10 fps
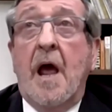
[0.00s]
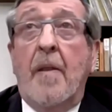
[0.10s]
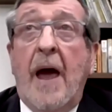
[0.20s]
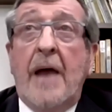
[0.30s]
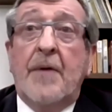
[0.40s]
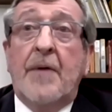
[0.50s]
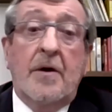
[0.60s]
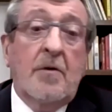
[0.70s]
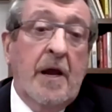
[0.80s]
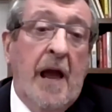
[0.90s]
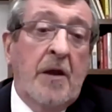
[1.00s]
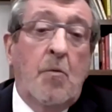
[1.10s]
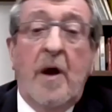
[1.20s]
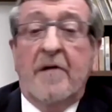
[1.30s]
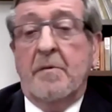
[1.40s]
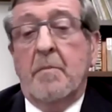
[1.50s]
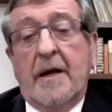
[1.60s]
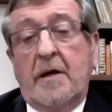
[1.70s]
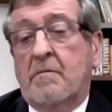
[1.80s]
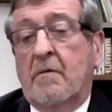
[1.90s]
that there are anywhere from
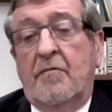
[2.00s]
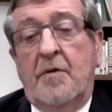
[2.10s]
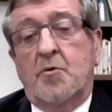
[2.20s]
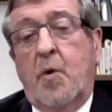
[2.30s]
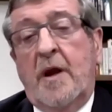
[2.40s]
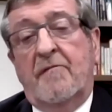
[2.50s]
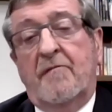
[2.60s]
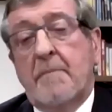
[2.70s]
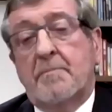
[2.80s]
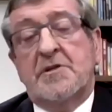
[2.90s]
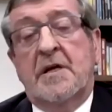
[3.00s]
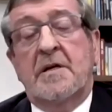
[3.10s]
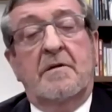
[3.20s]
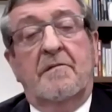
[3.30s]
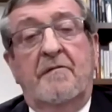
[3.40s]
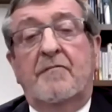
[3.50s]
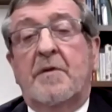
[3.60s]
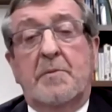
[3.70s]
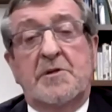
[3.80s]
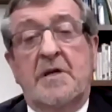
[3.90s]
like 25% to
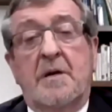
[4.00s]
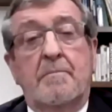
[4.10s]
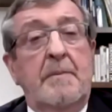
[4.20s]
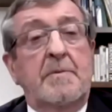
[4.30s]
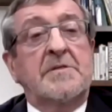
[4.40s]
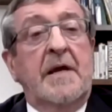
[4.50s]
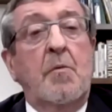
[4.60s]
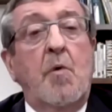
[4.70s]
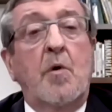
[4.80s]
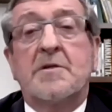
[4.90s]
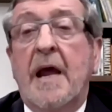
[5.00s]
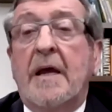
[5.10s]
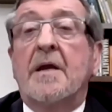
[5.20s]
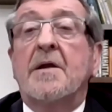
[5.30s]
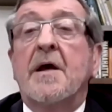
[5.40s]
50% of the people say they won't take it.